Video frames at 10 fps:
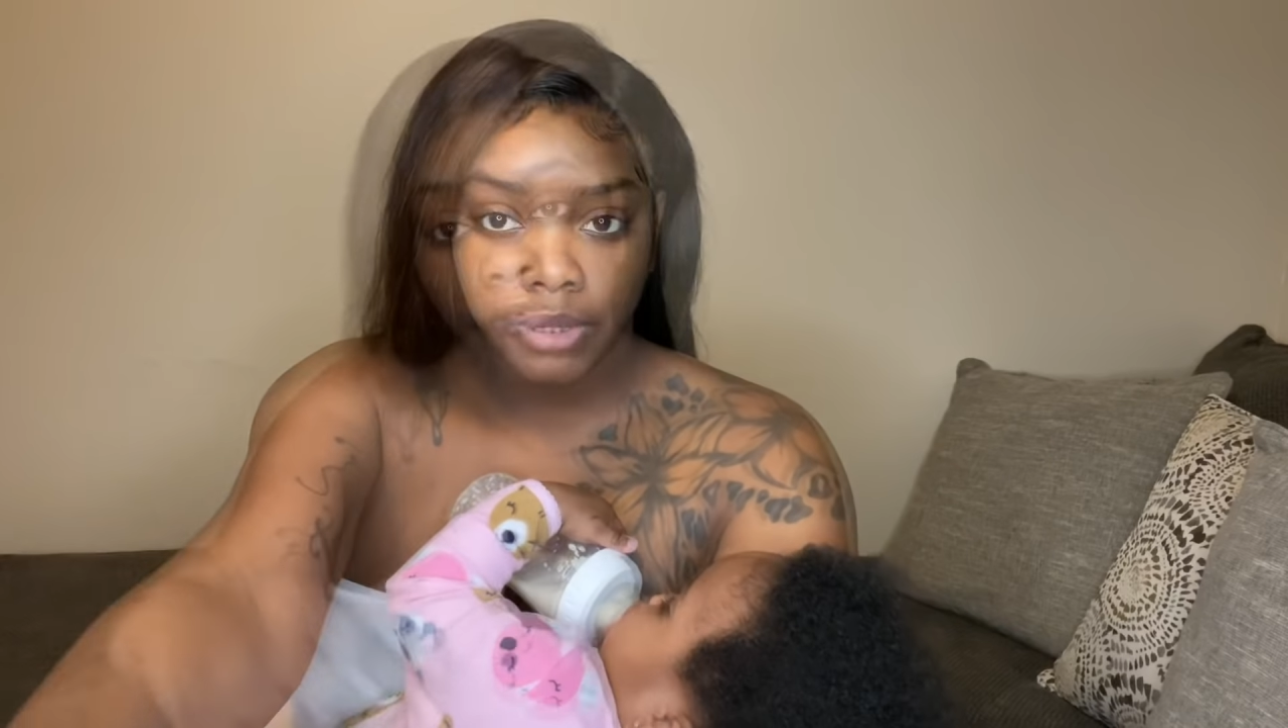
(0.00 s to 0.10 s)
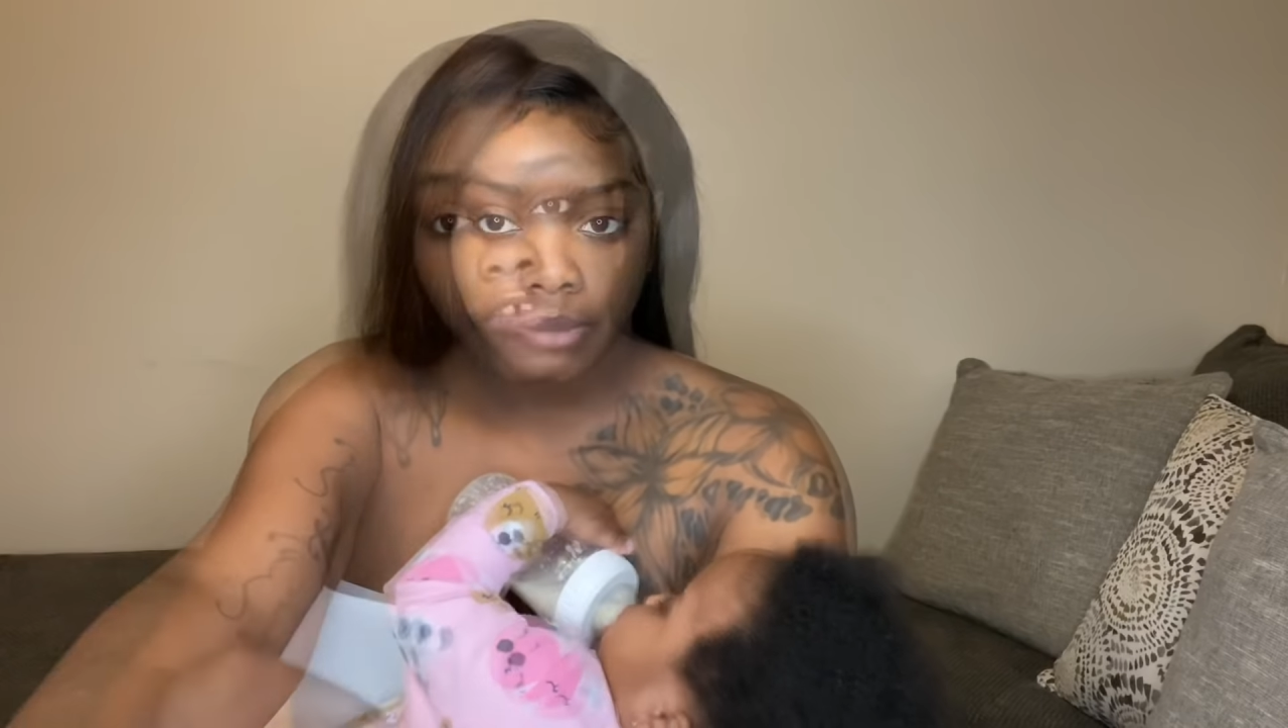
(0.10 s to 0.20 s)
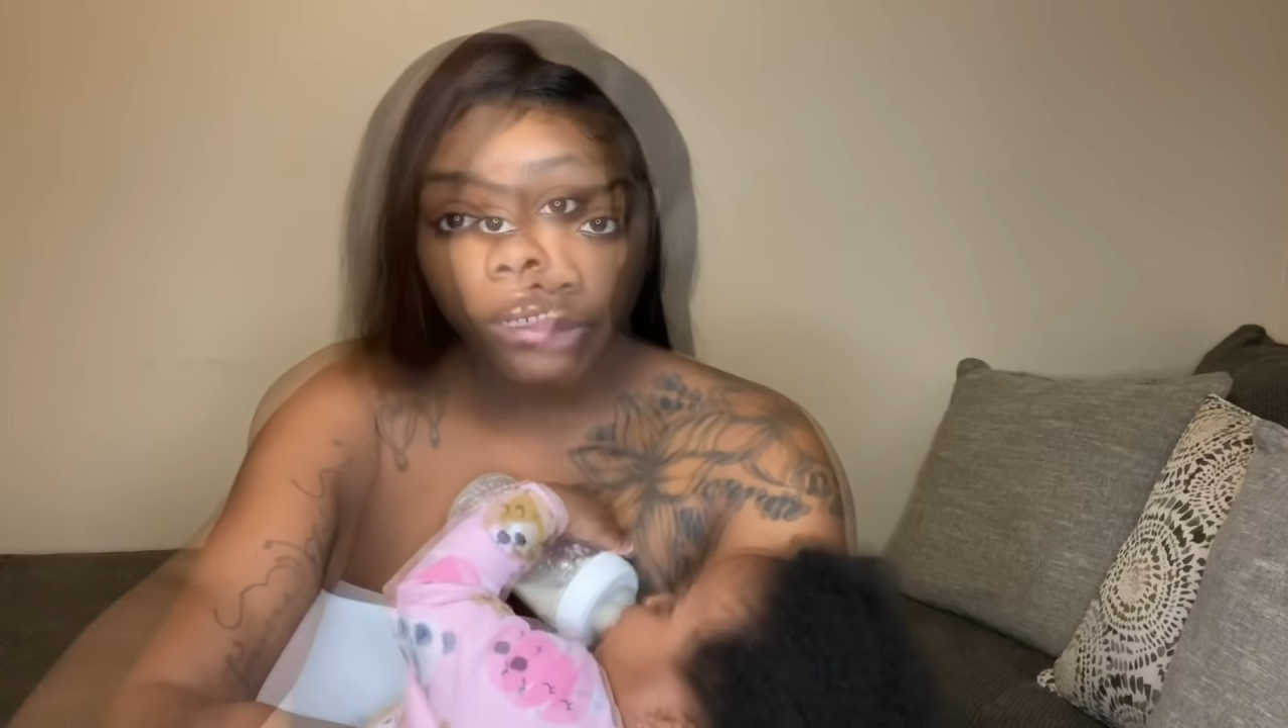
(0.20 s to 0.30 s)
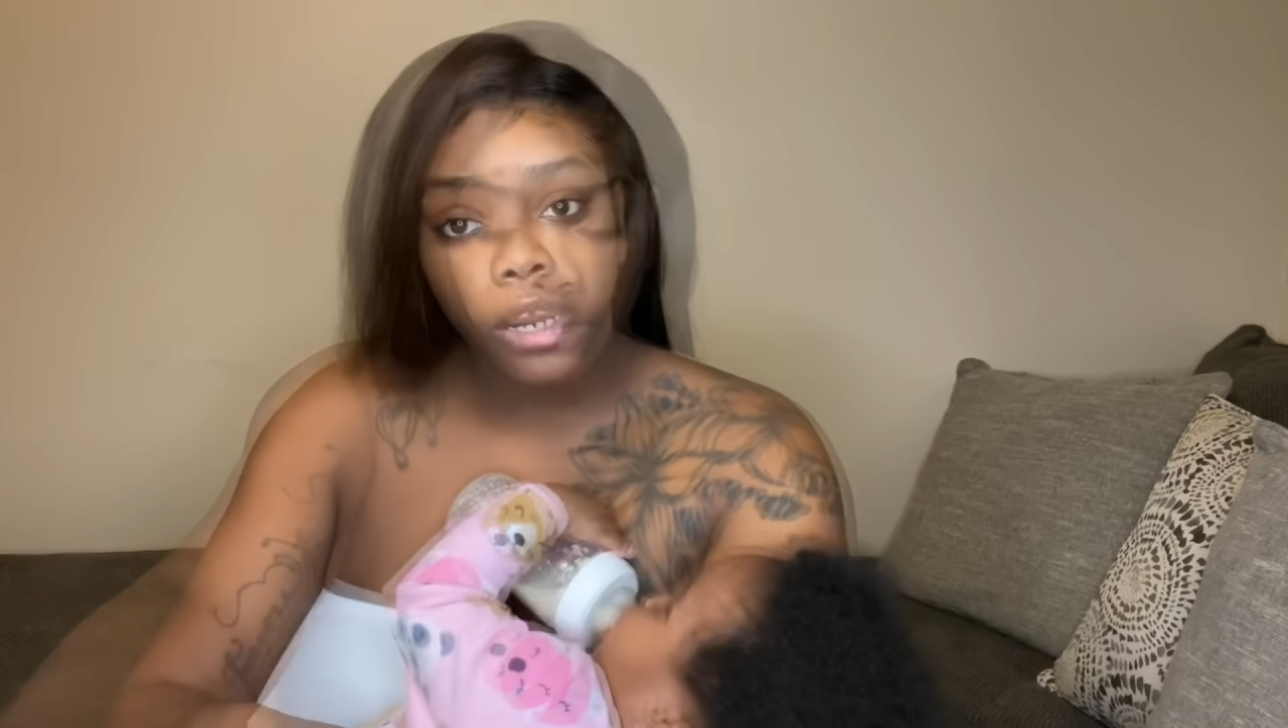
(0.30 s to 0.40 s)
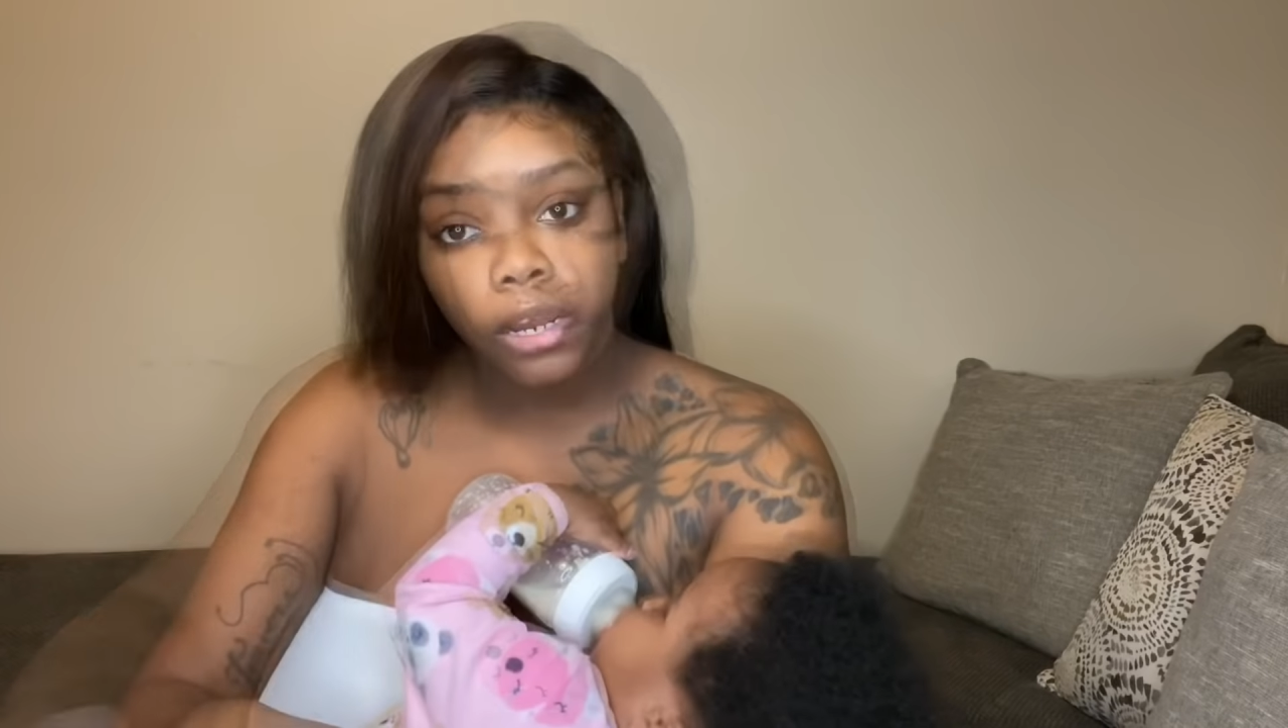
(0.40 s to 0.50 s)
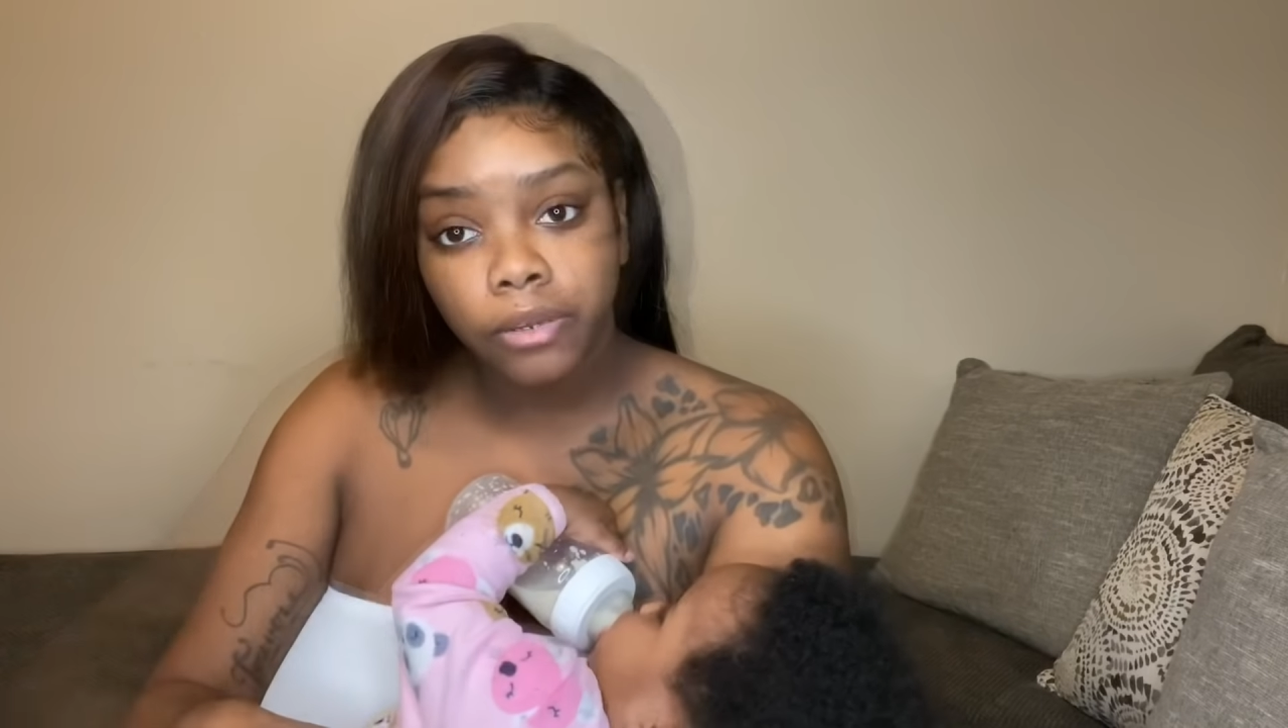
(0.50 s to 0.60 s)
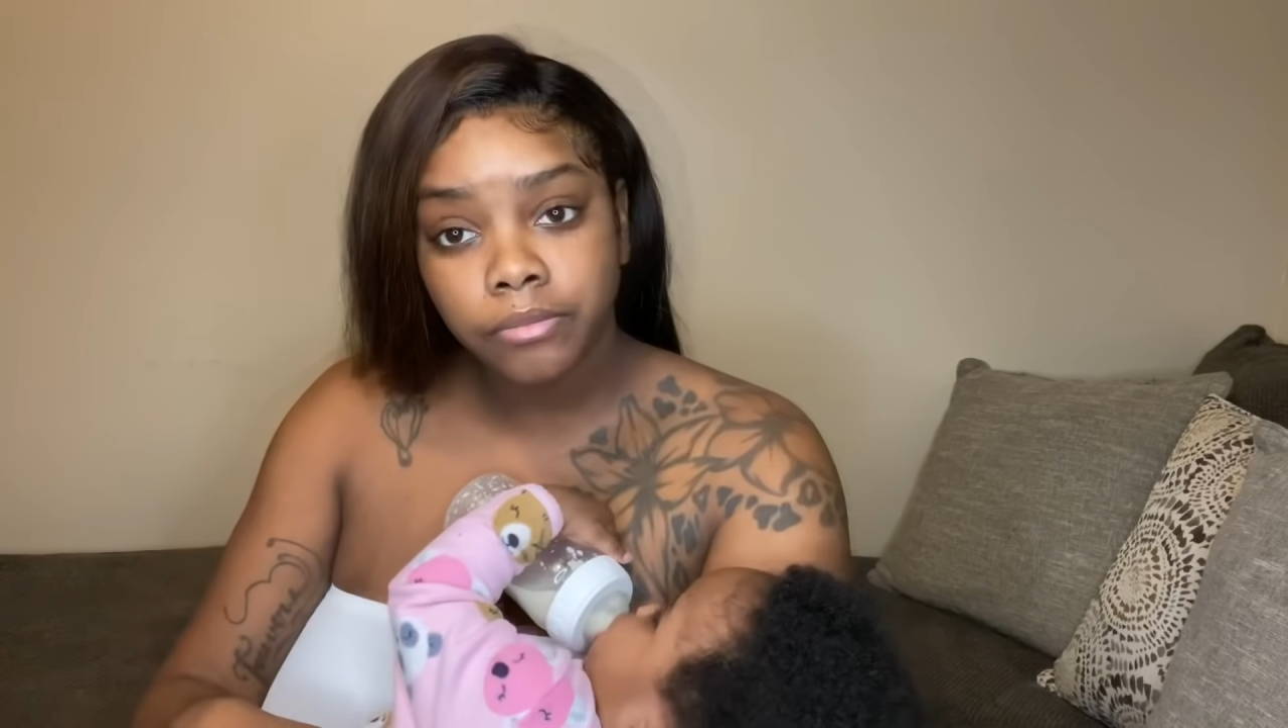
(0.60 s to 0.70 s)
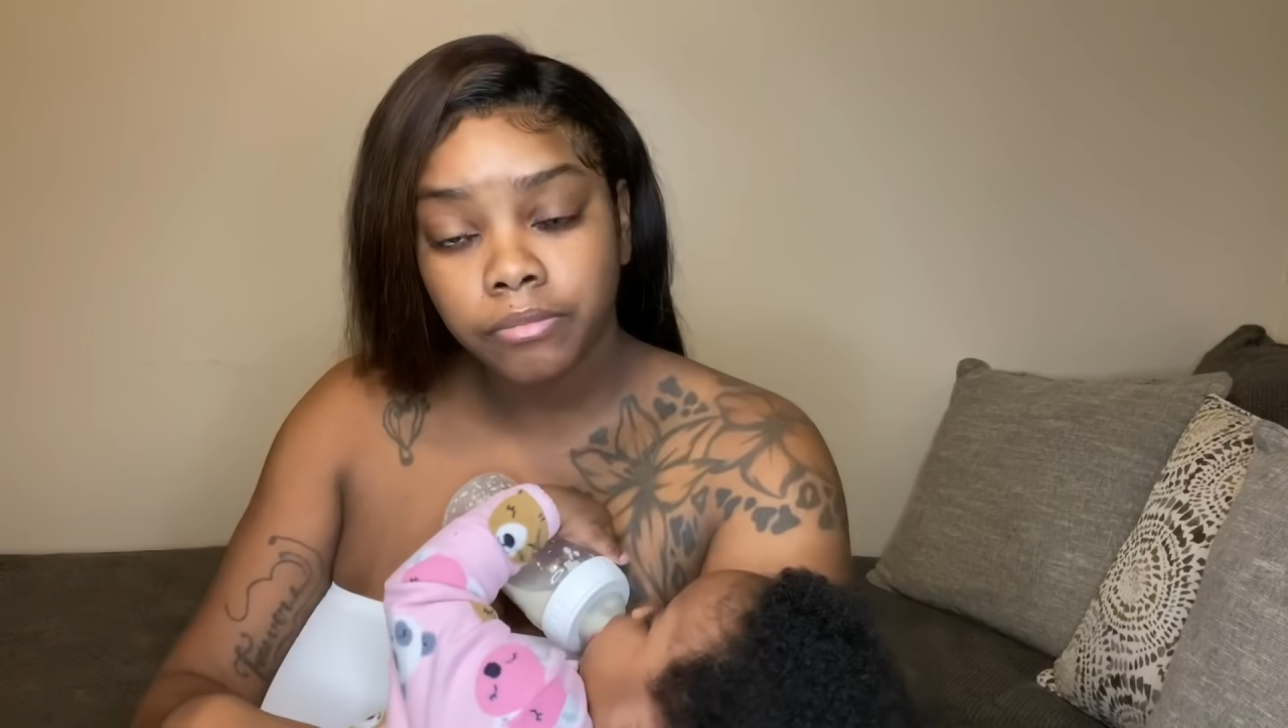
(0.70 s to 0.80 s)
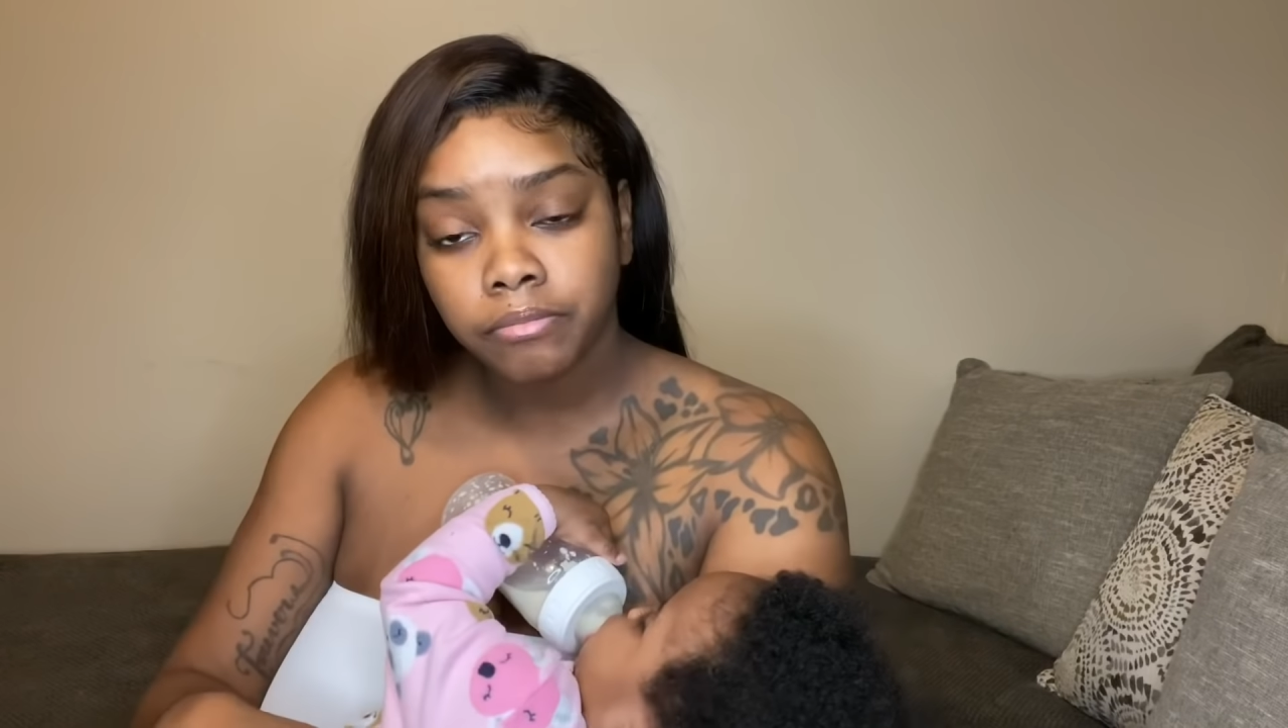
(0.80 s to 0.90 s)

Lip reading: front of her.